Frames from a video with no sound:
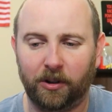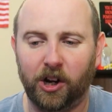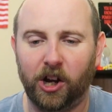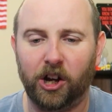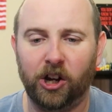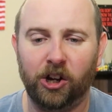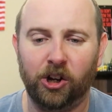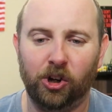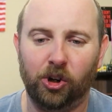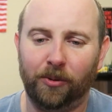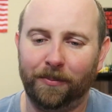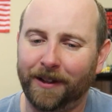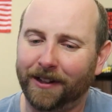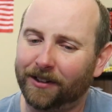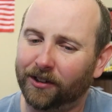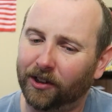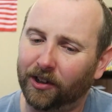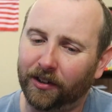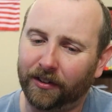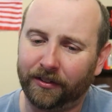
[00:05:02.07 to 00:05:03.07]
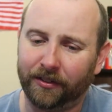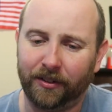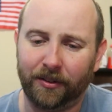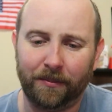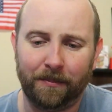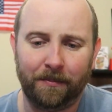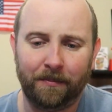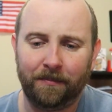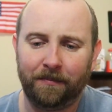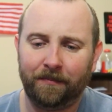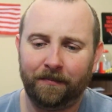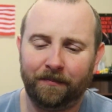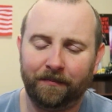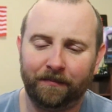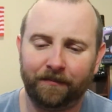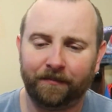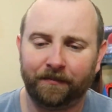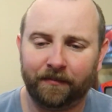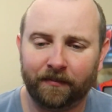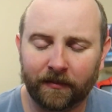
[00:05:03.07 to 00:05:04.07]
Brought home, that's awesome.
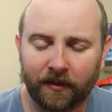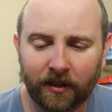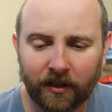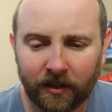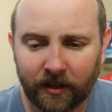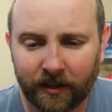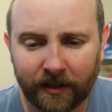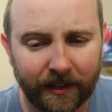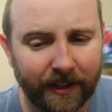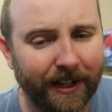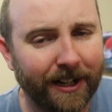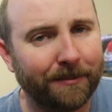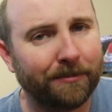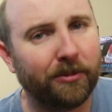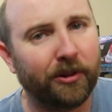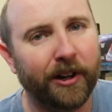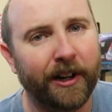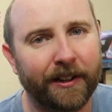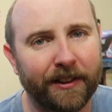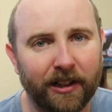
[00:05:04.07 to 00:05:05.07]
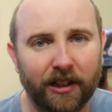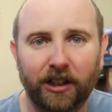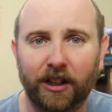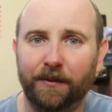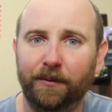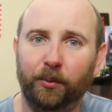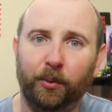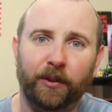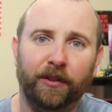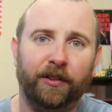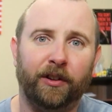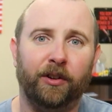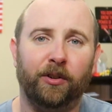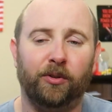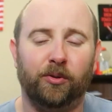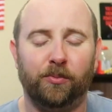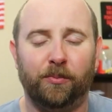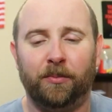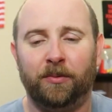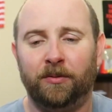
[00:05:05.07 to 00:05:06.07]
Gotta bring the loved ones
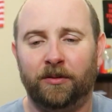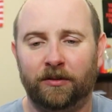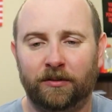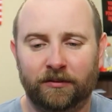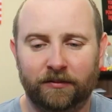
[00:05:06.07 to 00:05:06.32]
home.